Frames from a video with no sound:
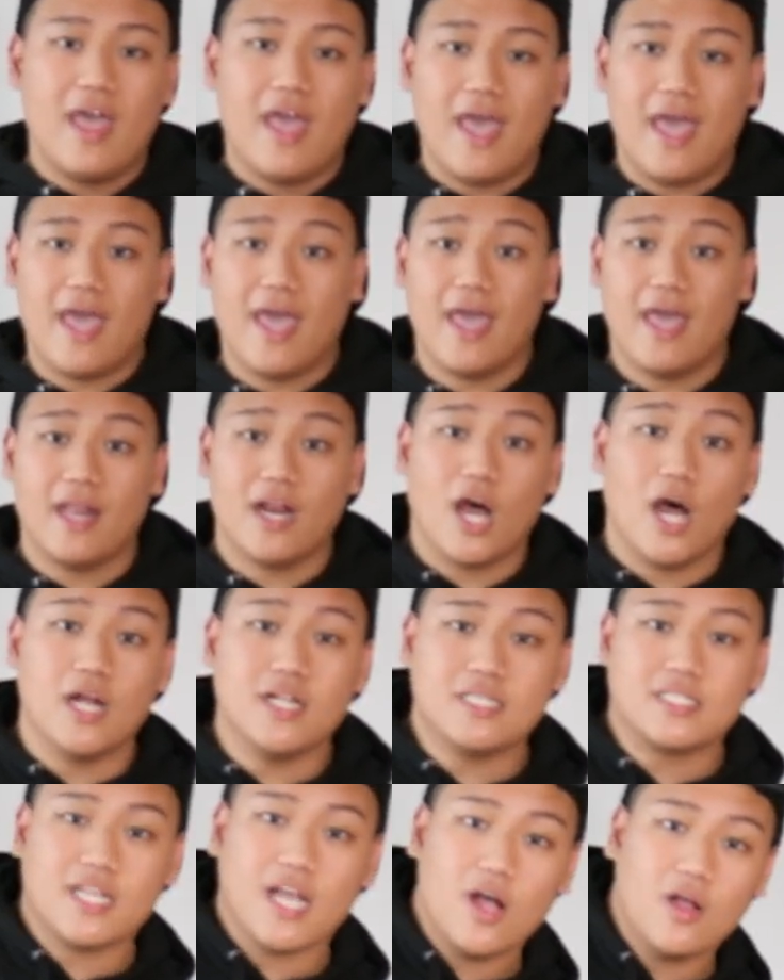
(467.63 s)
and
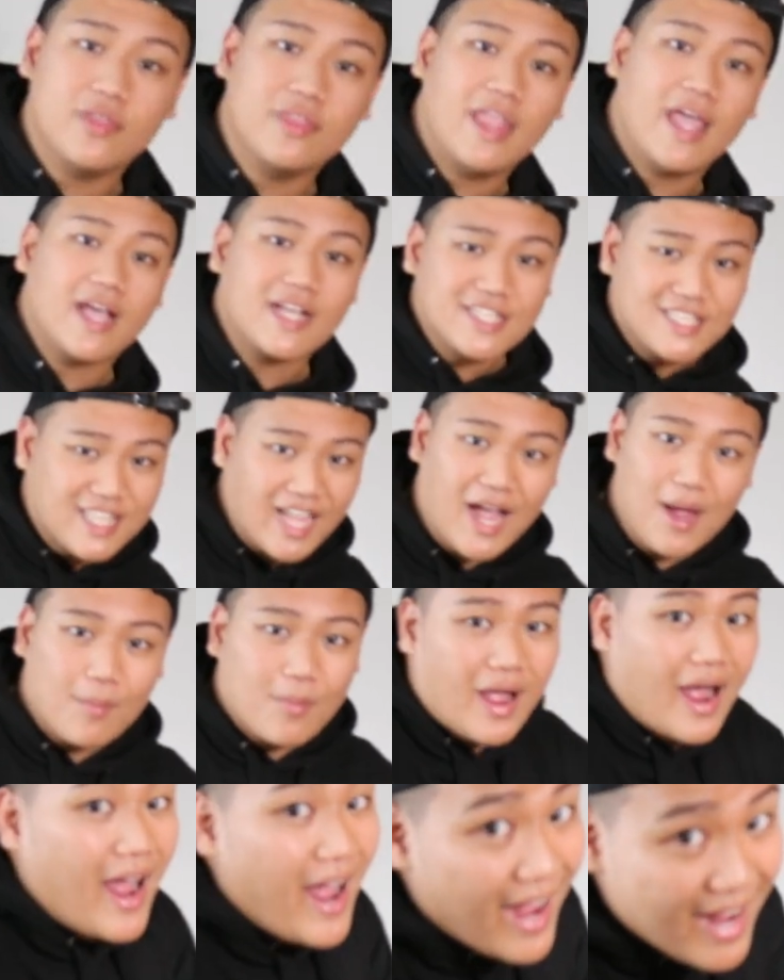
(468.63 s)
until next time,
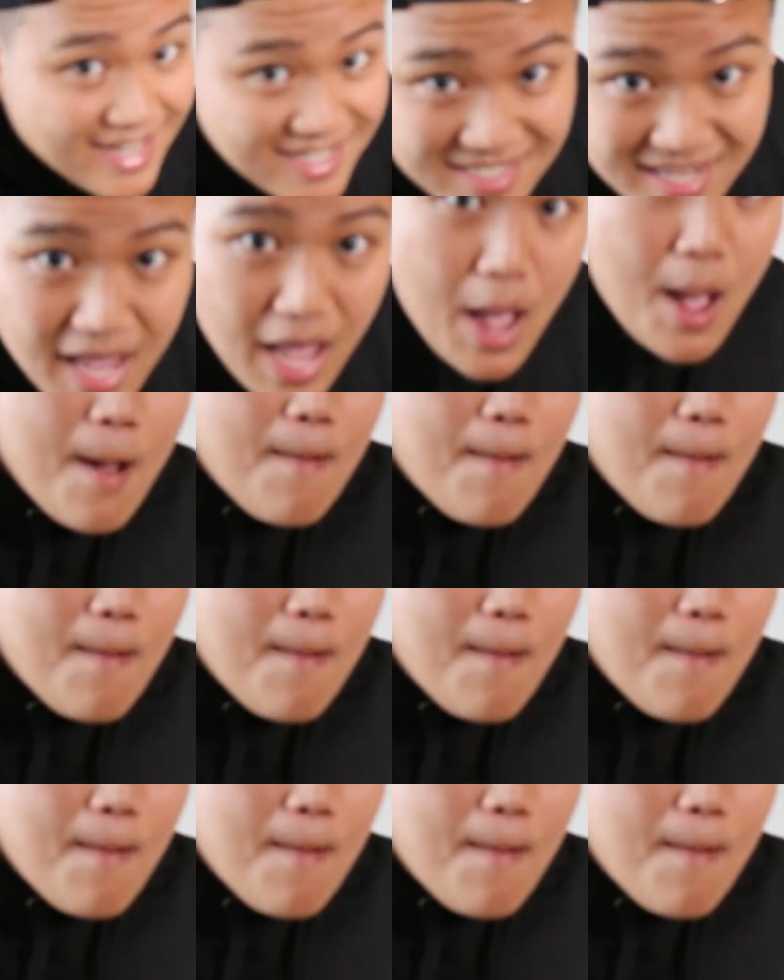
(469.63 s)
guys,